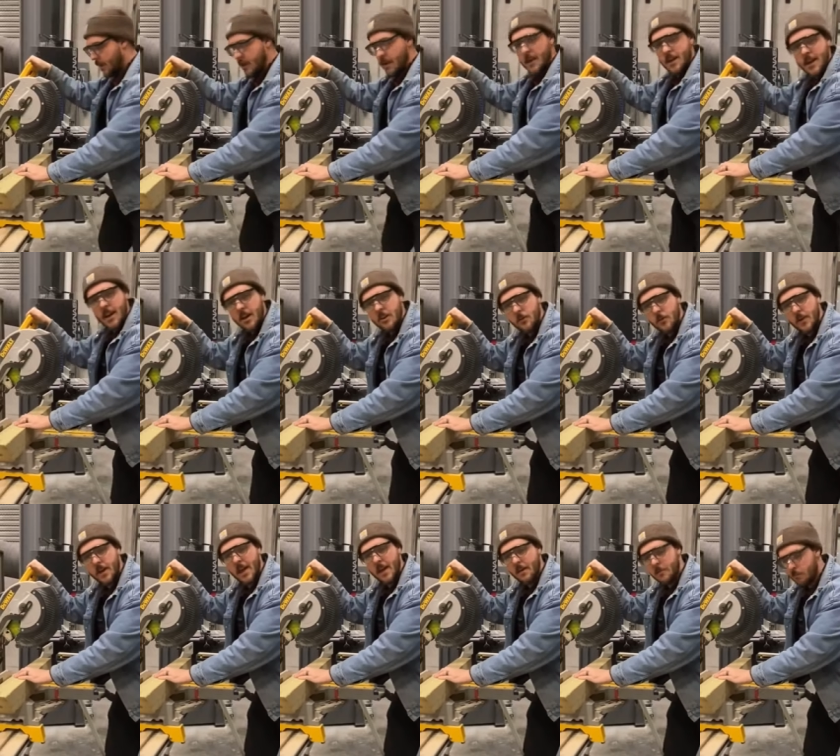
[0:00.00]
Now you
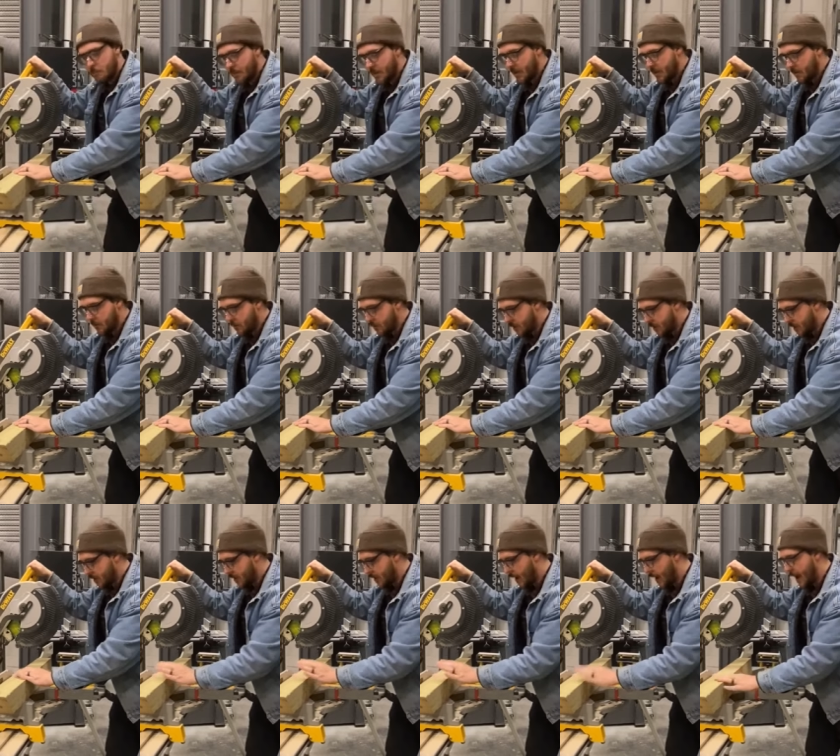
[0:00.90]
can't build
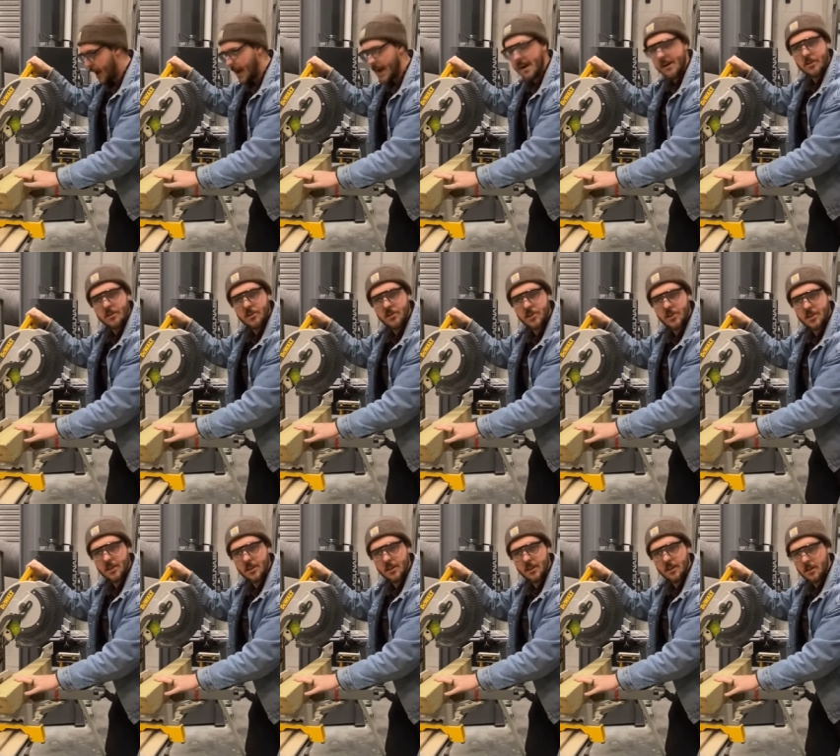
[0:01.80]
a house
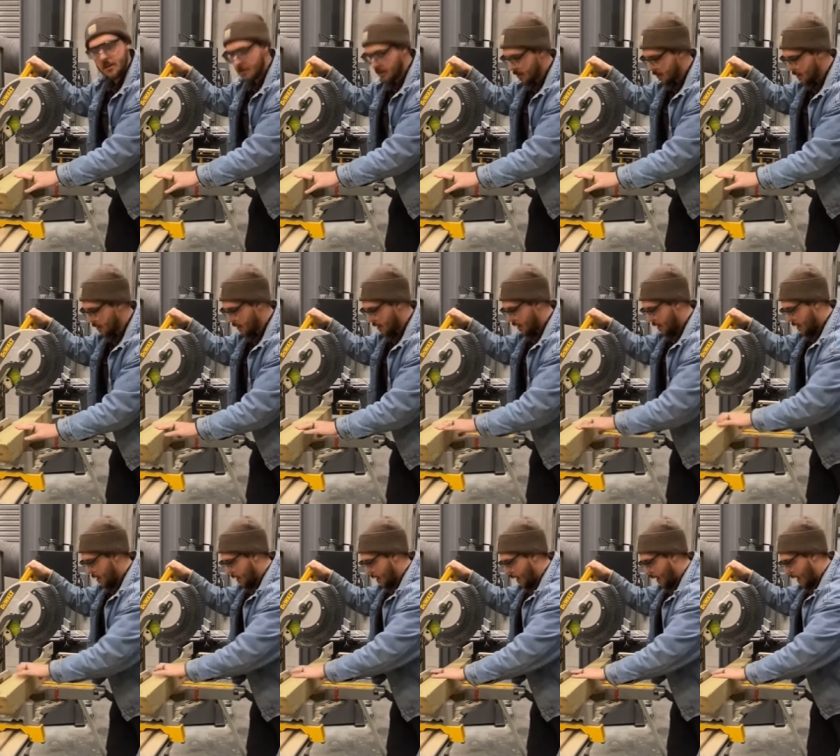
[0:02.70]

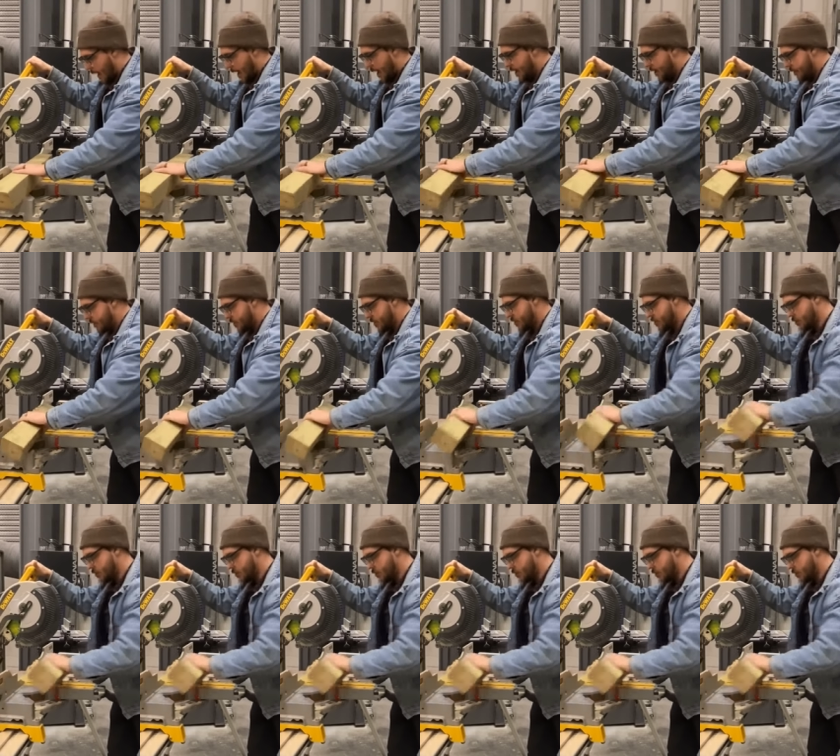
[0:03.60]
out of just